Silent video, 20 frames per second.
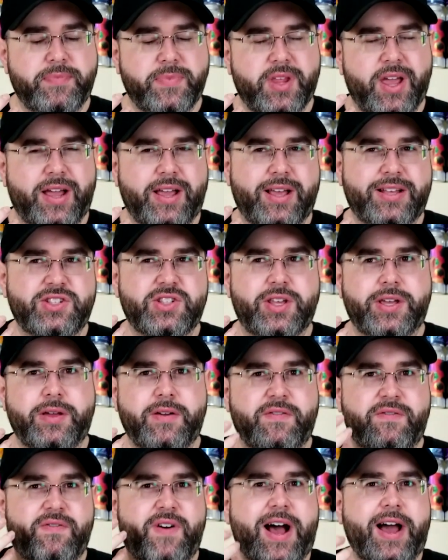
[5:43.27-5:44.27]
I guess, like
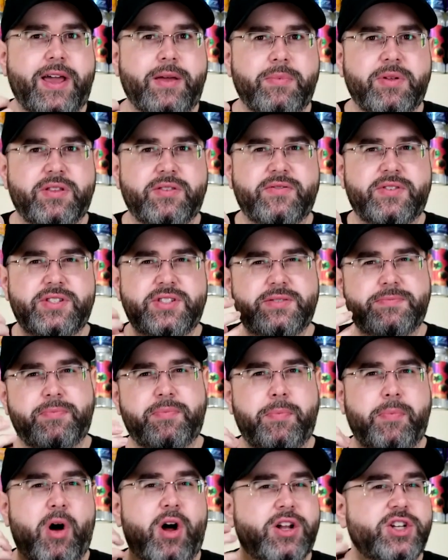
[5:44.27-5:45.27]
a vibe,
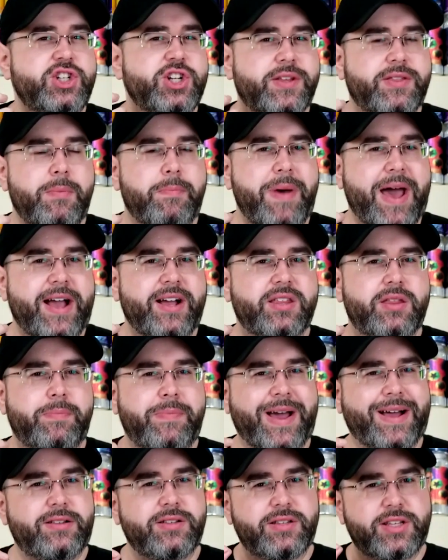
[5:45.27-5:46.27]
punch on the back of the
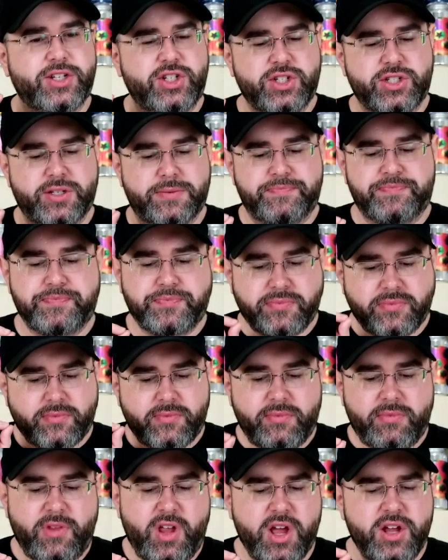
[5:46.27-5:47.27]
palate, like just a
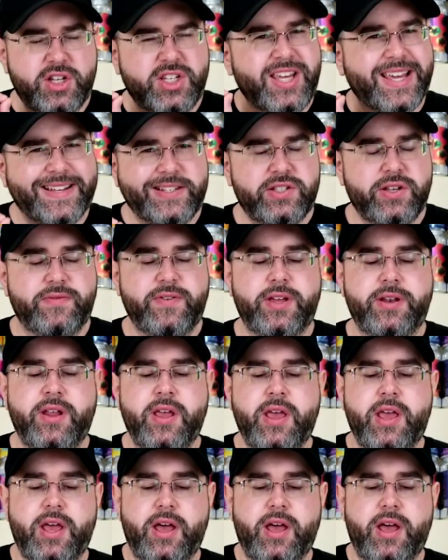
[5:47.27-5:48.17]
kiss of it.